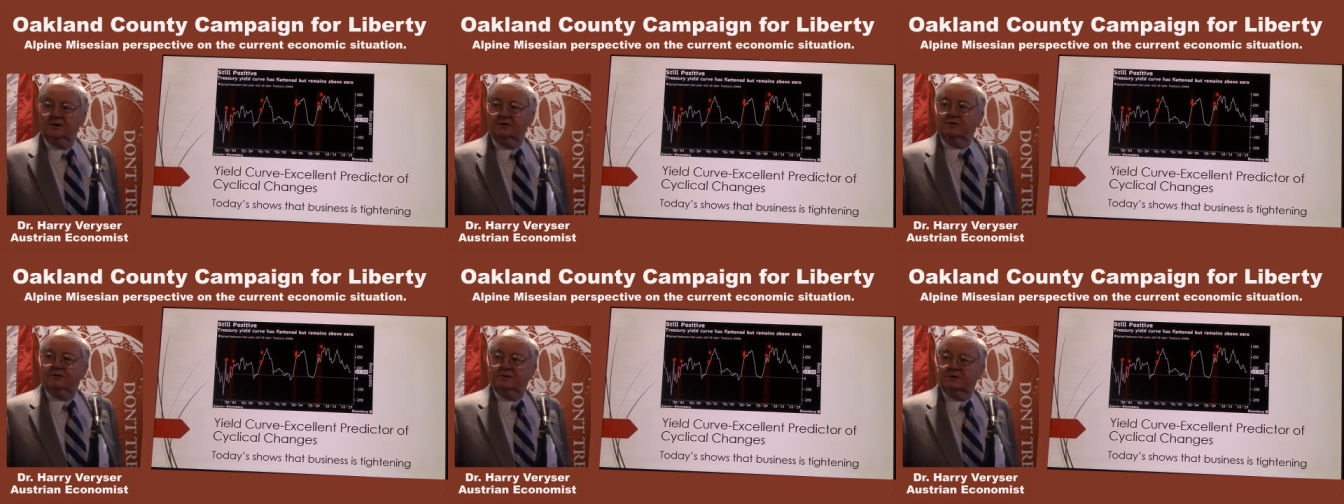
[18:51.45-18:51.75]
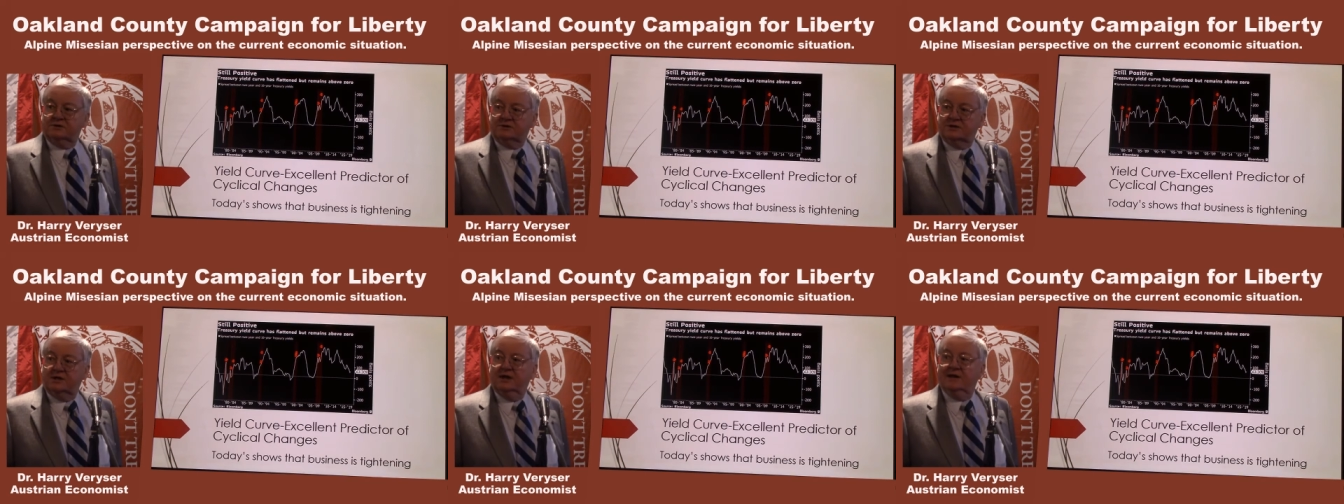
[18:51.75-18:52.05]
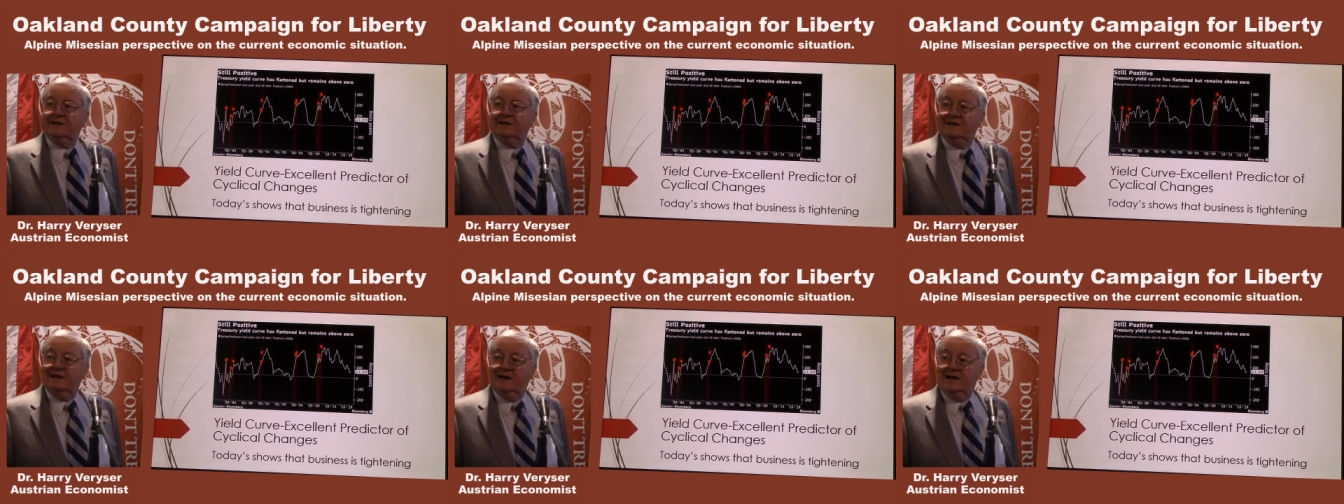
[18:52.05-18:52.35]
you can
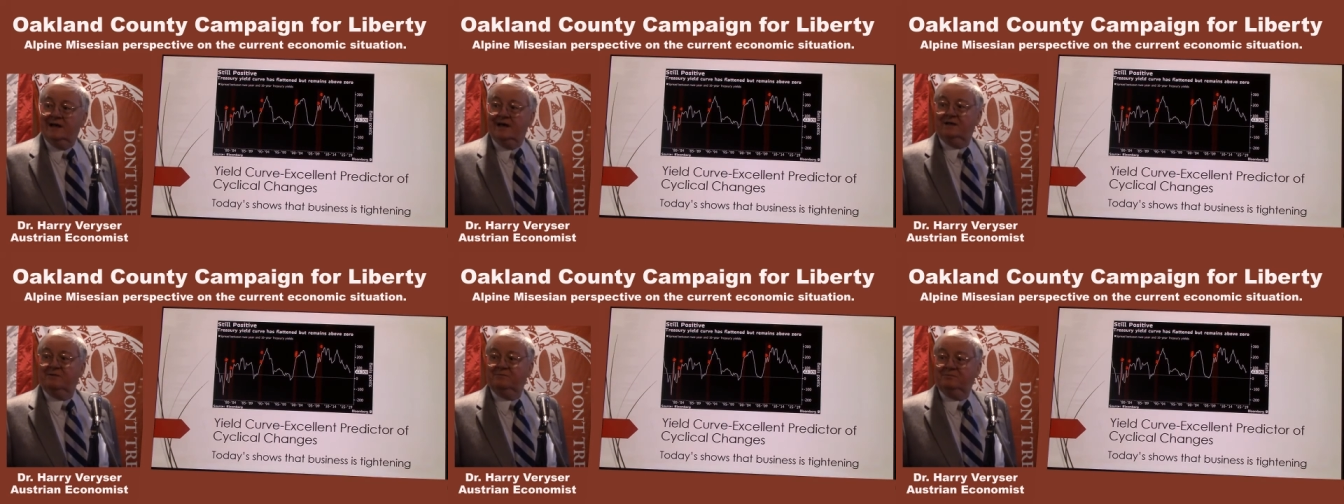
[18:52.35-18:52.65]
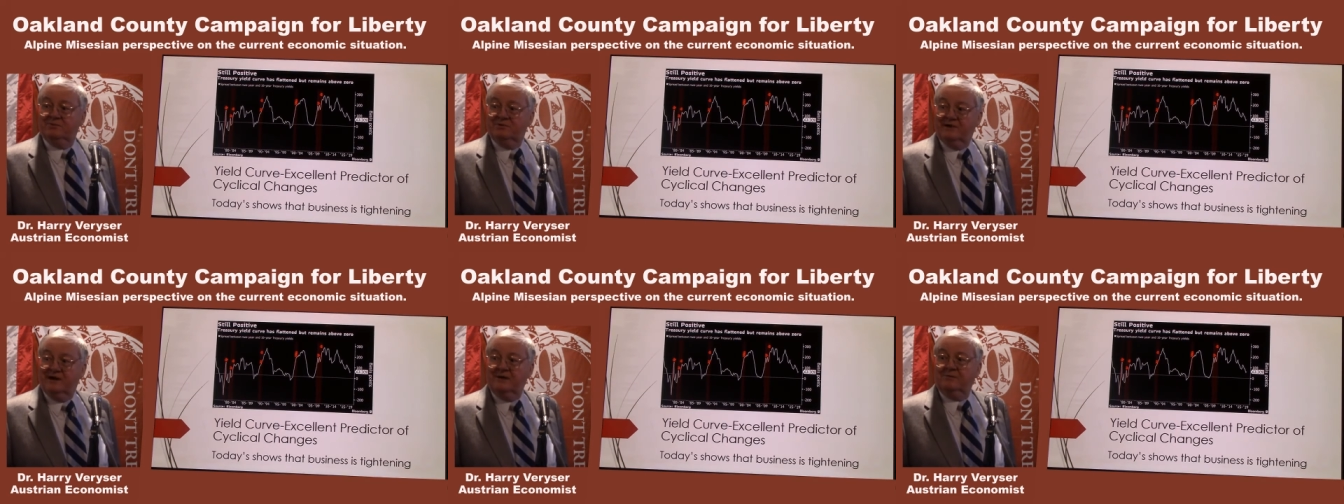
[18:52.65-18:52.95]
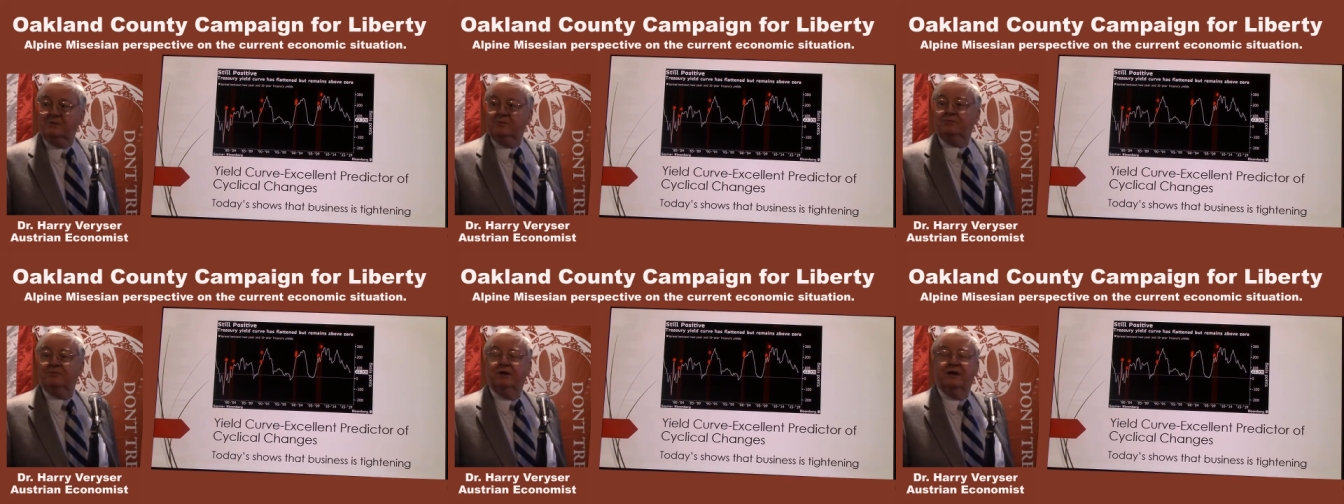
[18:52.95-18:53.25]
say, yeah,
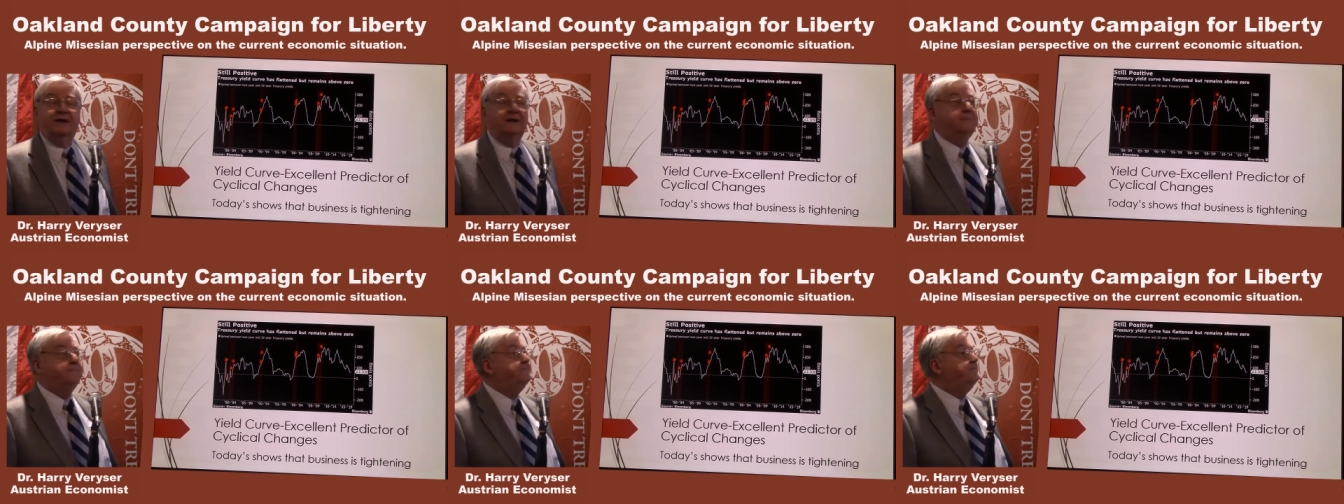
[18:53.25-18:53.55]
probably,